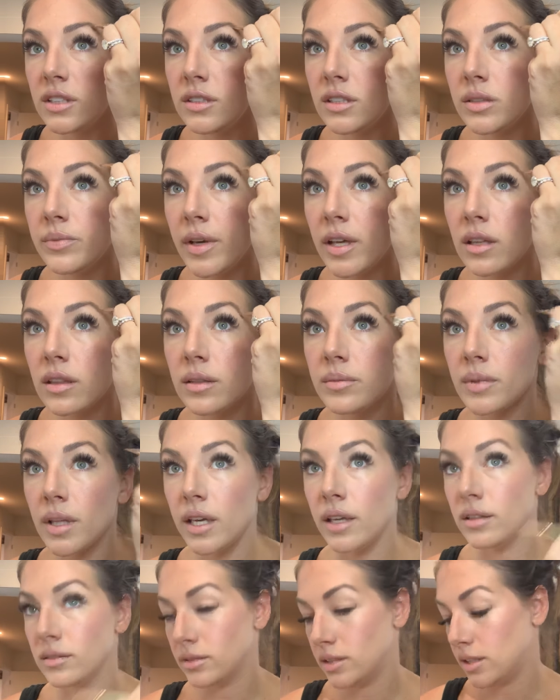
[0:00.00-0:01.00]
To make them
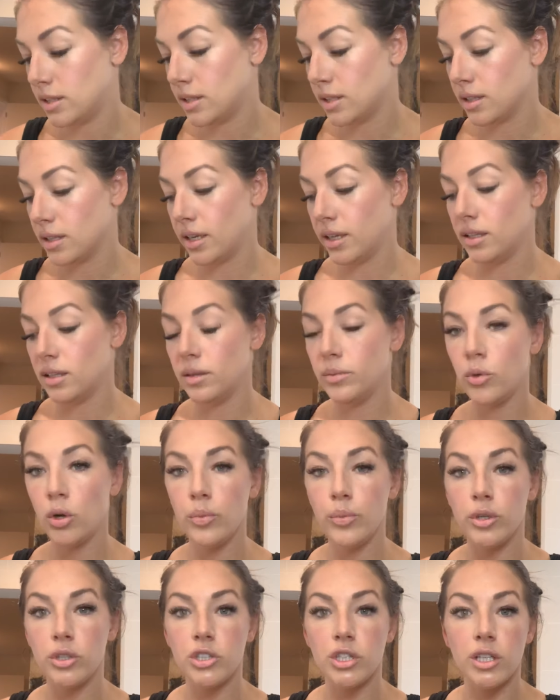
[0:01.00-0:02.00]
like slightly more
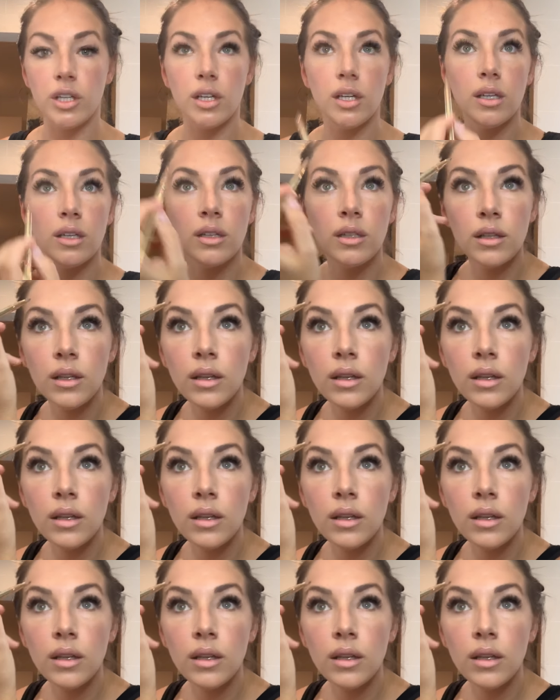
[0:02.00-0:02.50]
bushy.